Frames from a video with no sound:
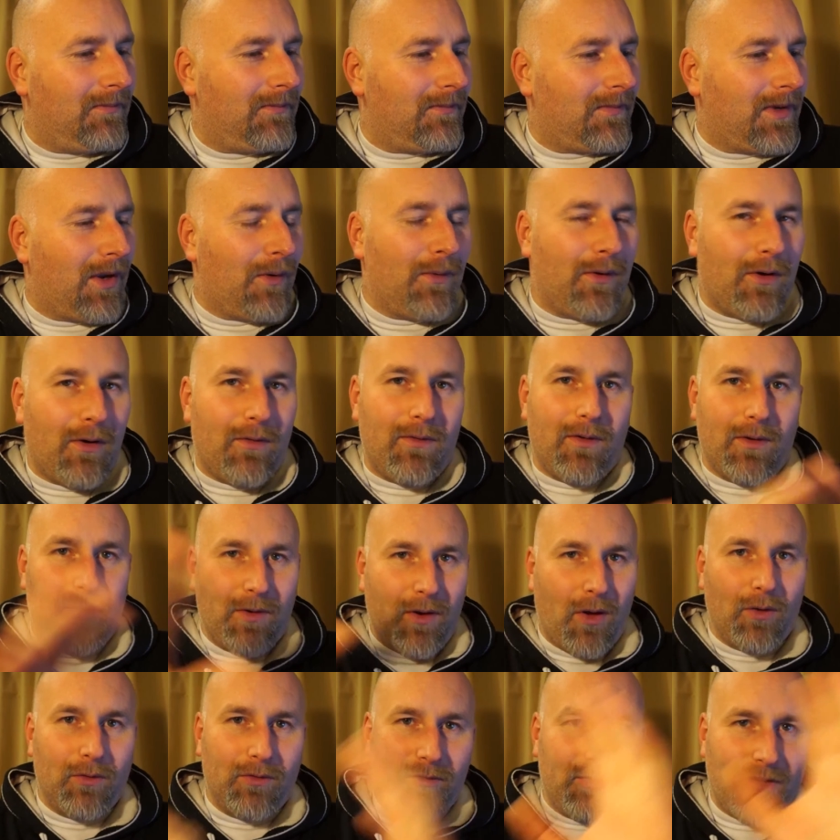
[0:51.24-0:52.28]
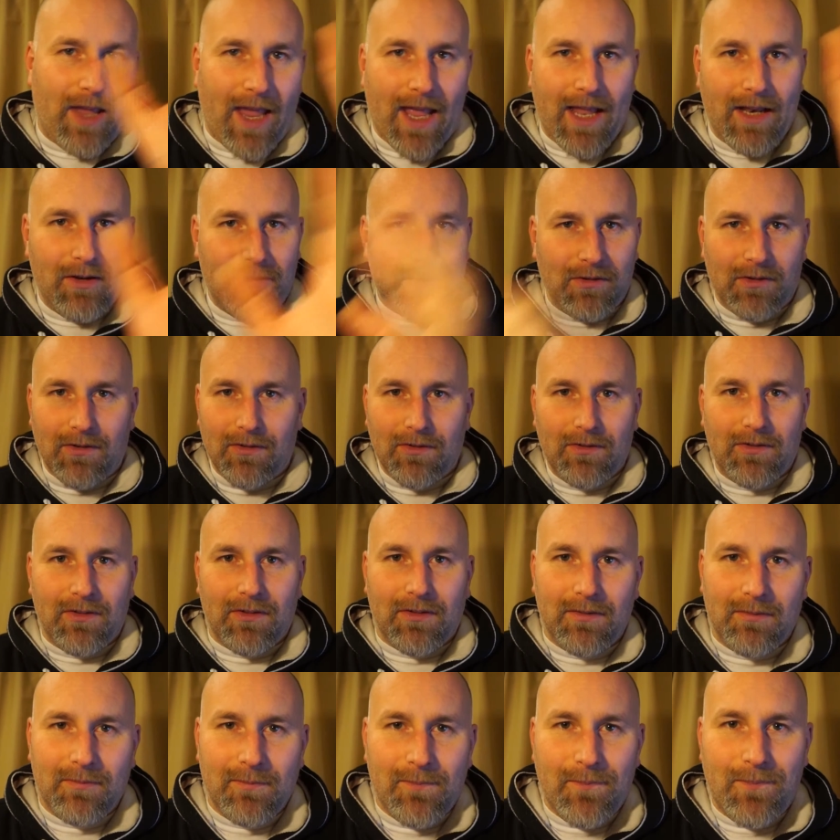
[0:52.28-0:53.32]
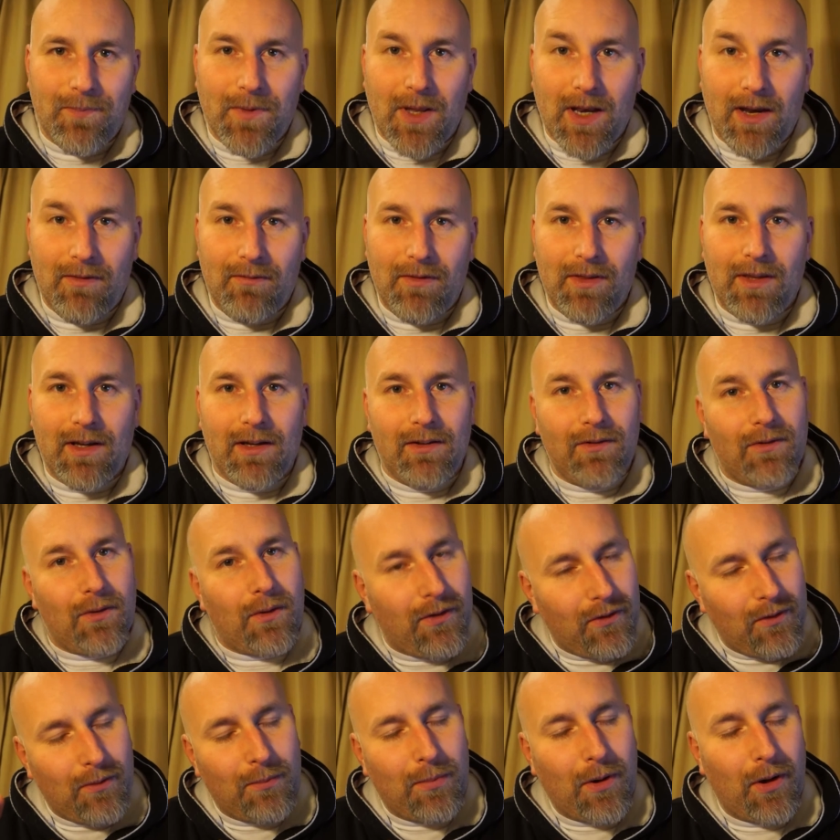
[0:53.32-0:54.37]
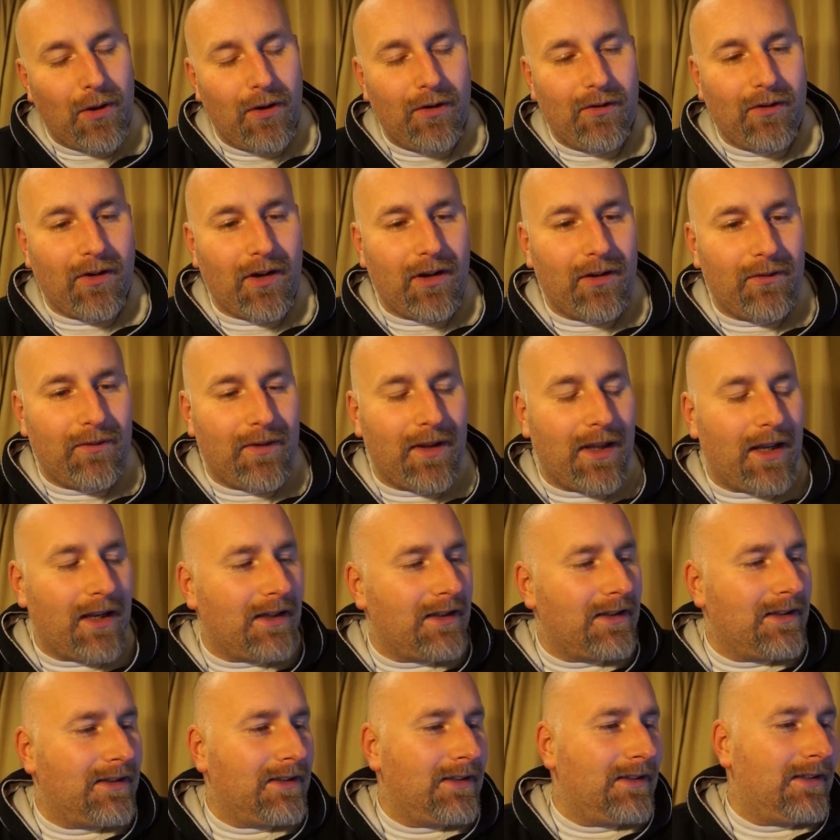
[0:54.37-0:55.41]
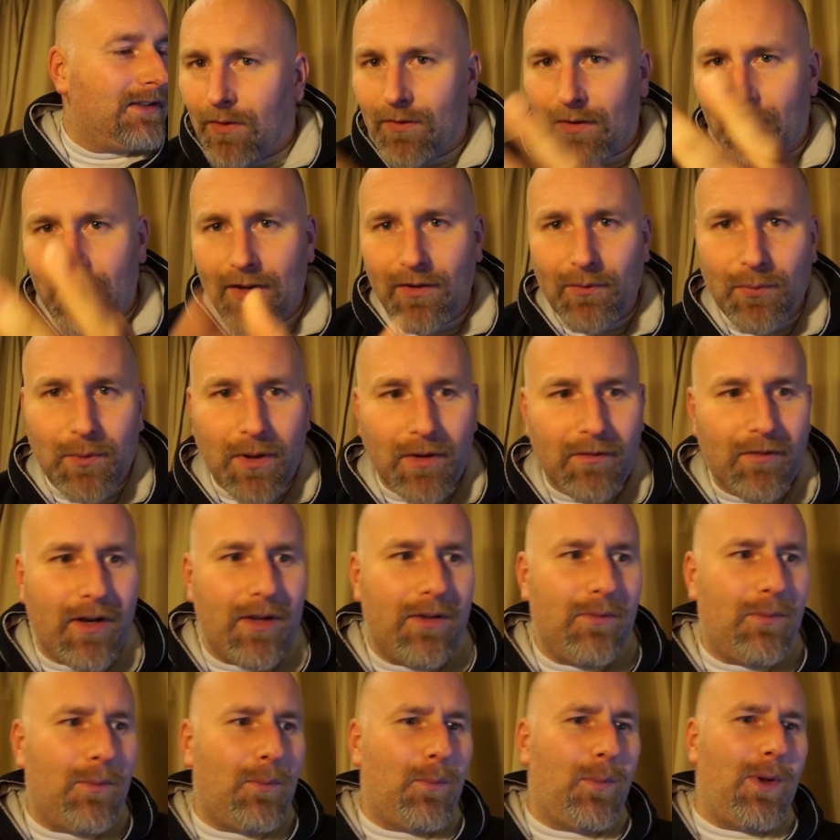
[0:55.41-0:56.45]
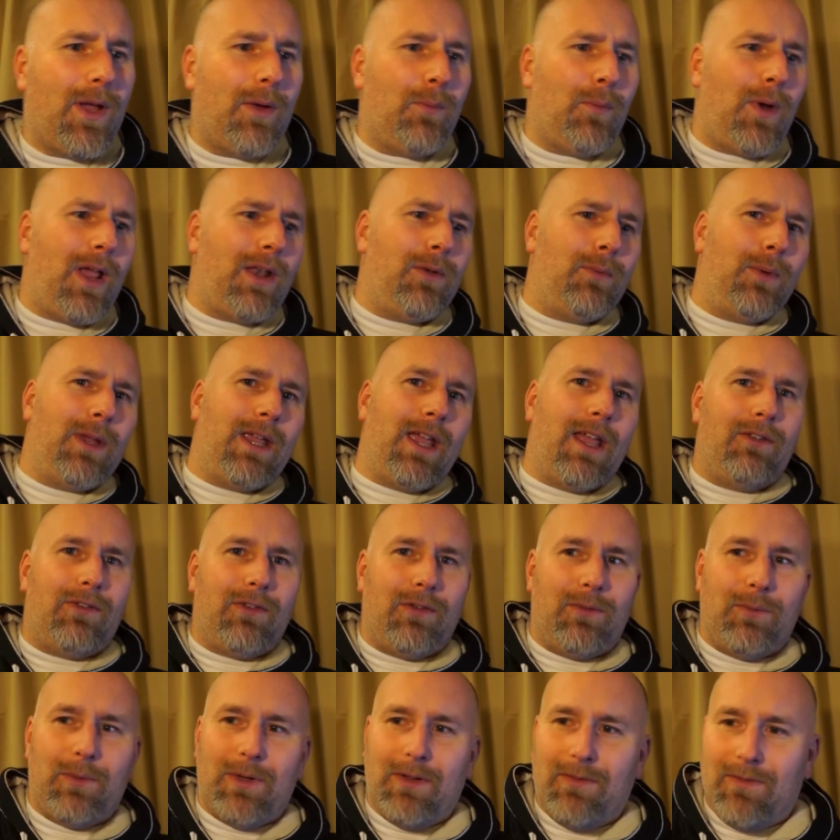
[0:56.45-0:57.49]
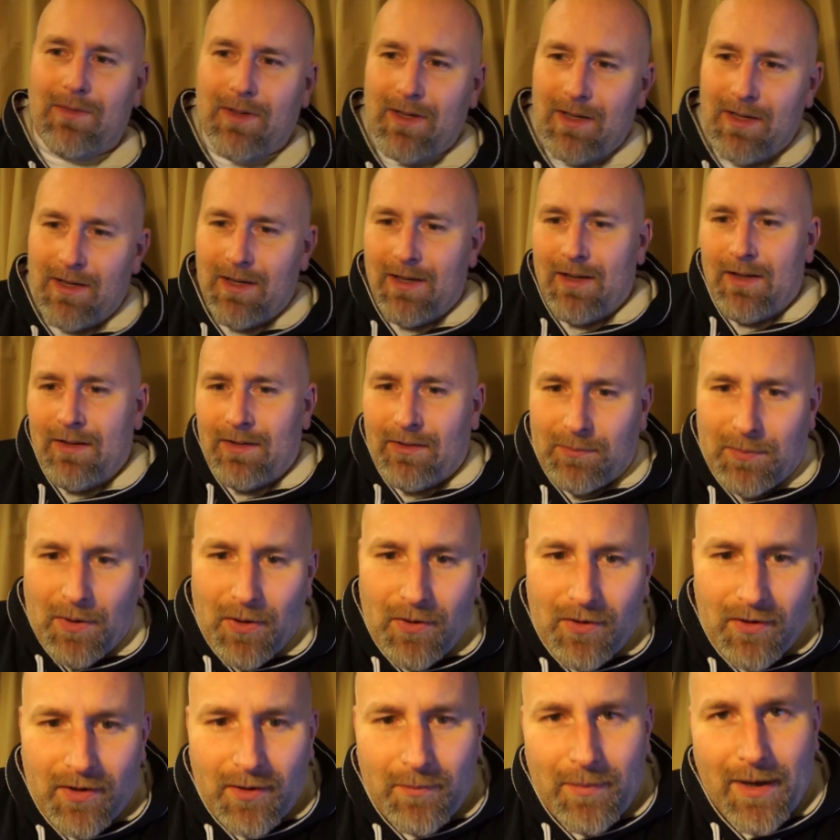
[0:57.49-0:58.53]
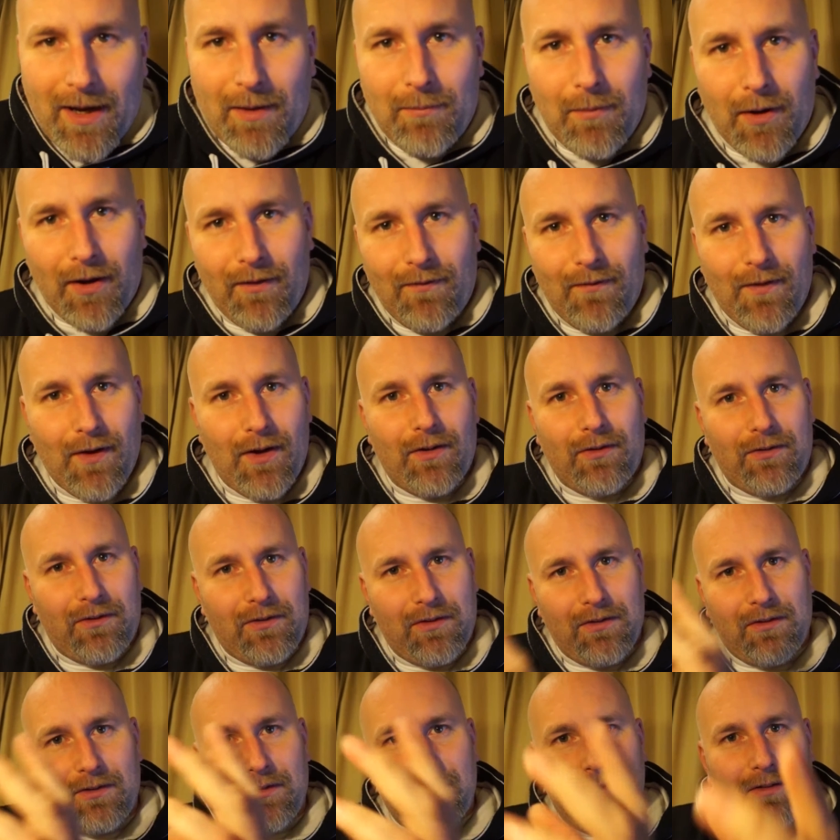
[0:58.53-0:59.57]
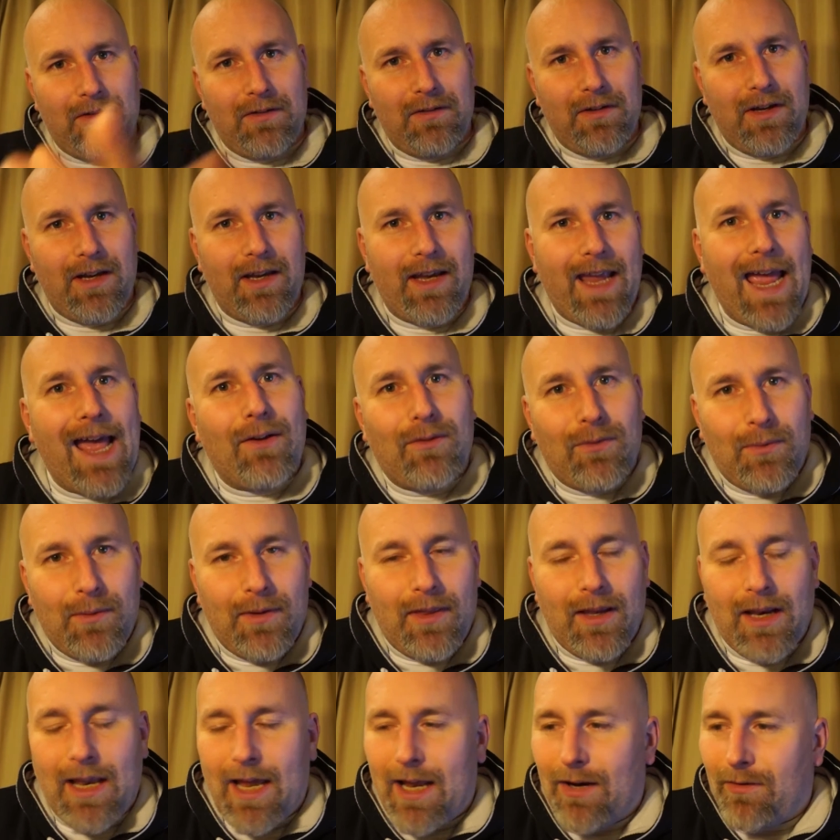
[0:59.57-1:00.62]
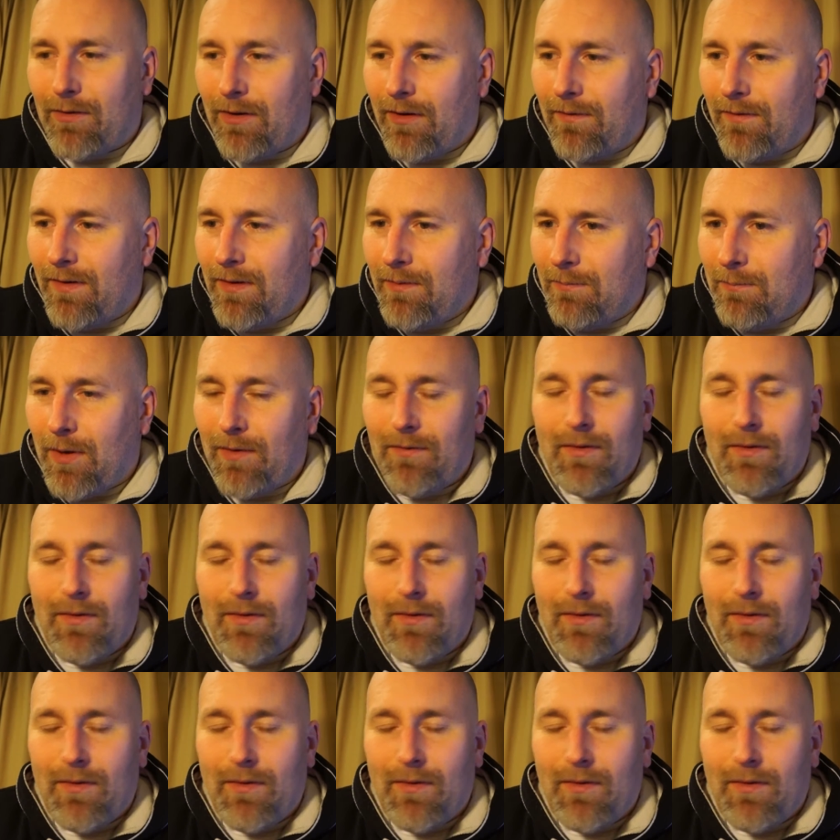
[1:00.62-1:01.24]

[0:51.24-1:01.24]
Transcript: going off on odd tangents and everything, so I do apologise for that. So this one, right, where do we get to? We've spoken about my first encounter with a Land Rover, my